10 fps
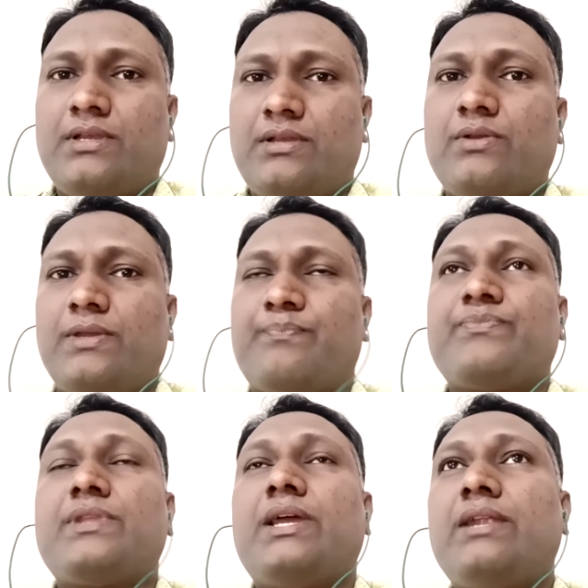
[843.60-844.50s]
Okay,
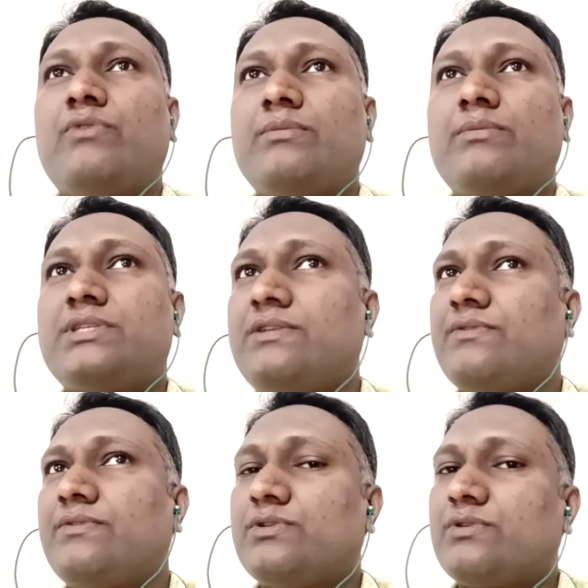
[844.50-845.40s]
and whatever. C
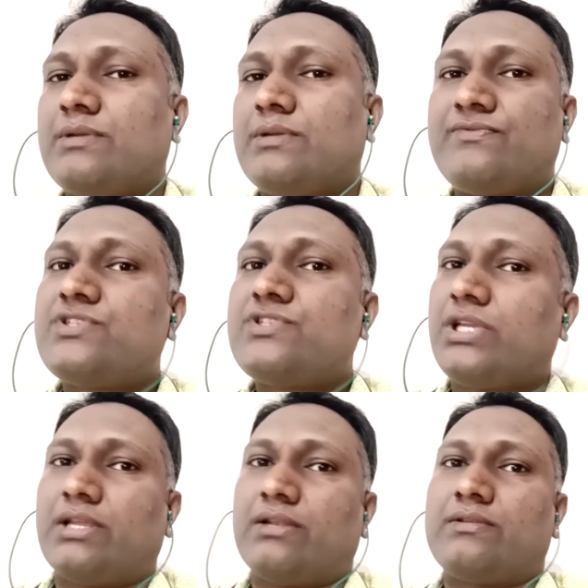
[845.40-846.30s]
also comes with
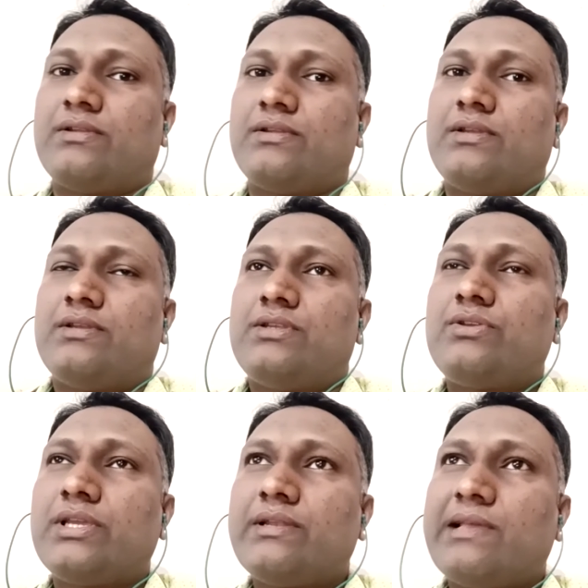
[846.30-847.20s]
chicken. You
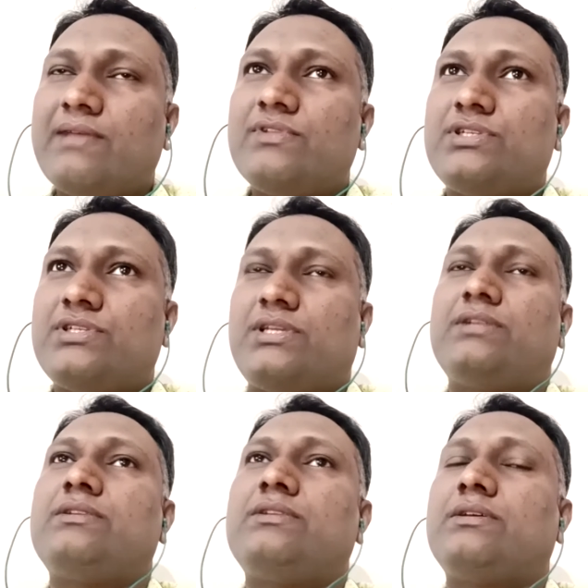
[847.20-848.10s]
can have the
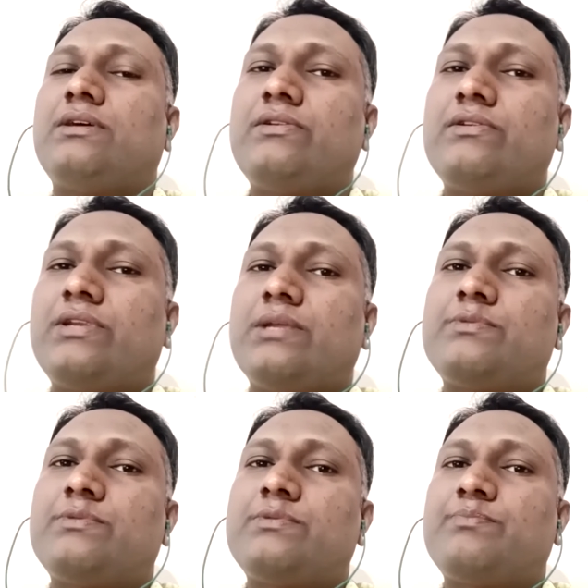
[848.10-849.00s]
chicken 100 grams
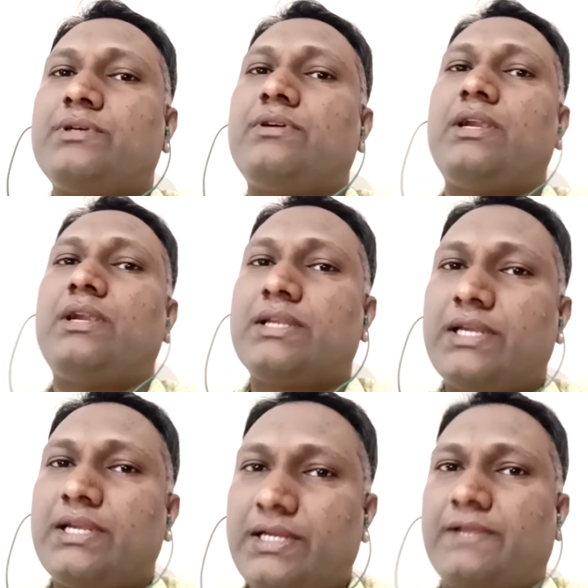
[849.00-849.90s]
per alternate
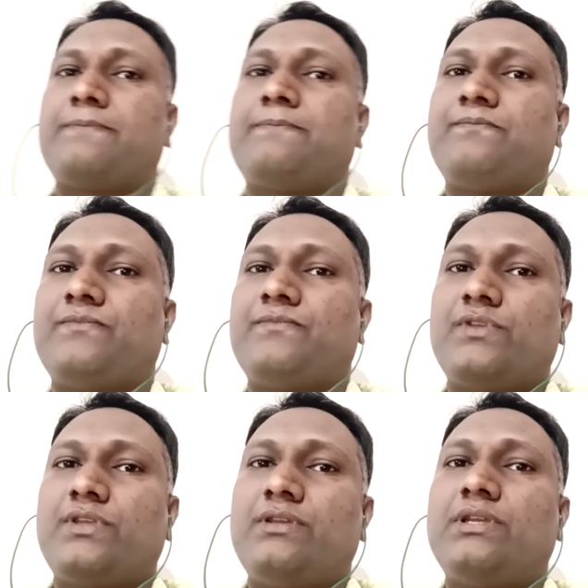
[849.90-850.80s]
day.
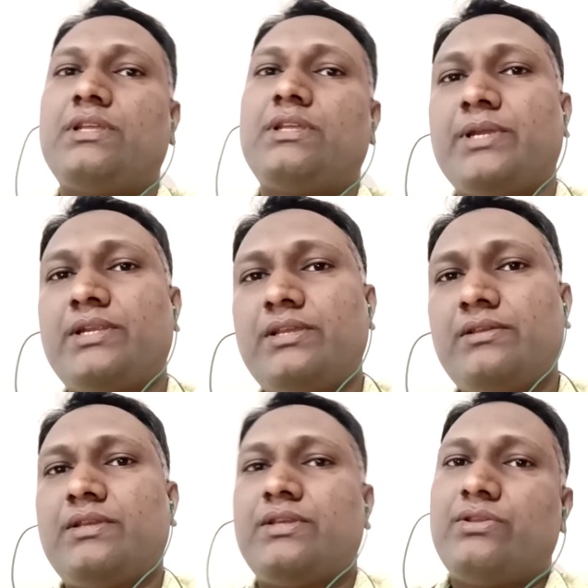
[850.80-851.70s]
Okay, day by day,
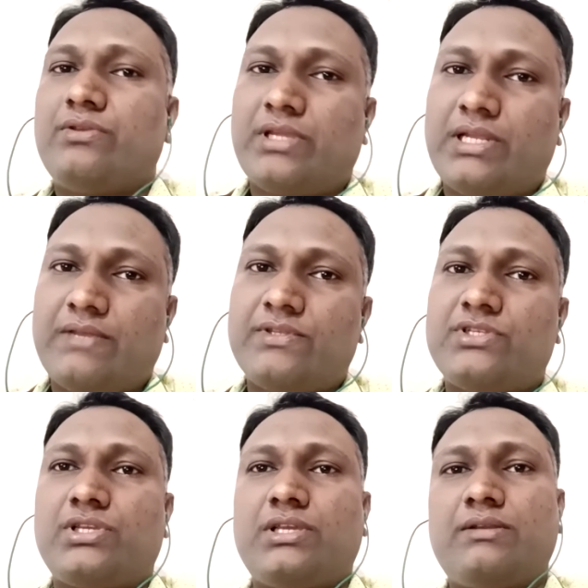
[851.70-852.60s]
you can have the
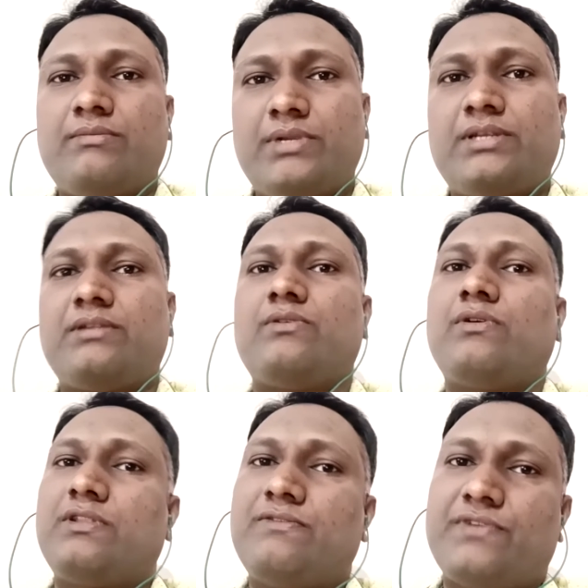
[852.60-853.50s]
chicken, mutton, or
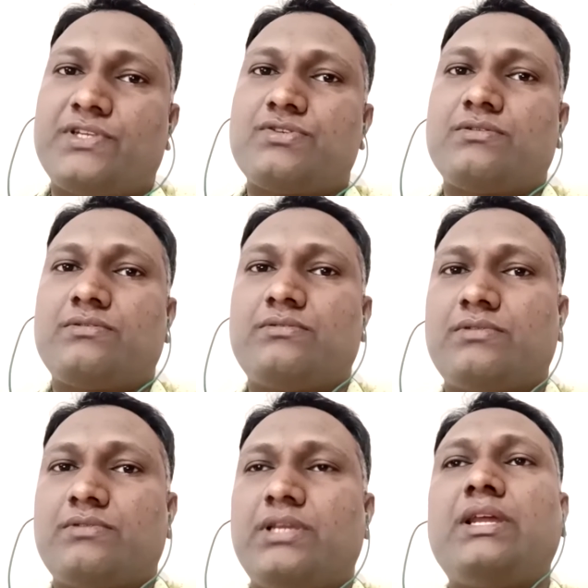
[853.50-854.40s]
the fish.
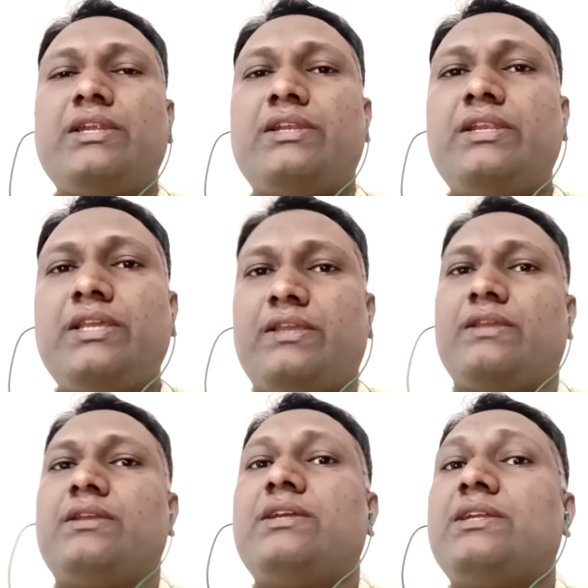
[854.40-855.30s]
Okay, and D
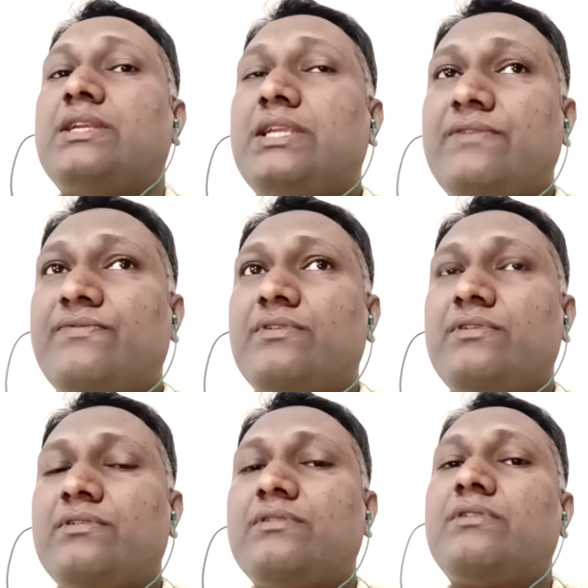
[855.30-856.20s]
for
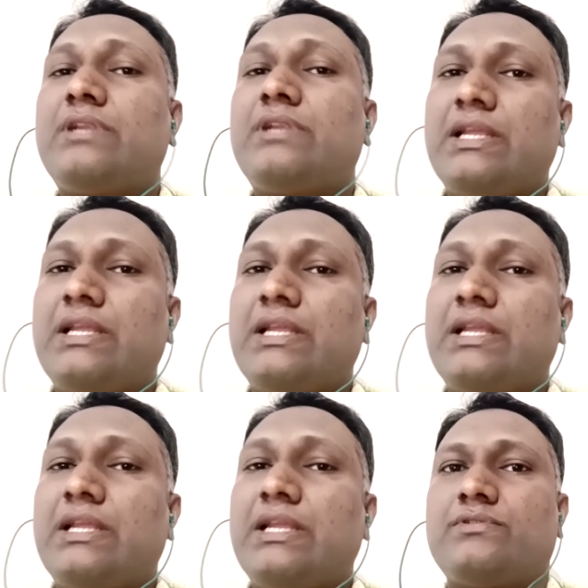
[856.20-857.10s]
dry fruits.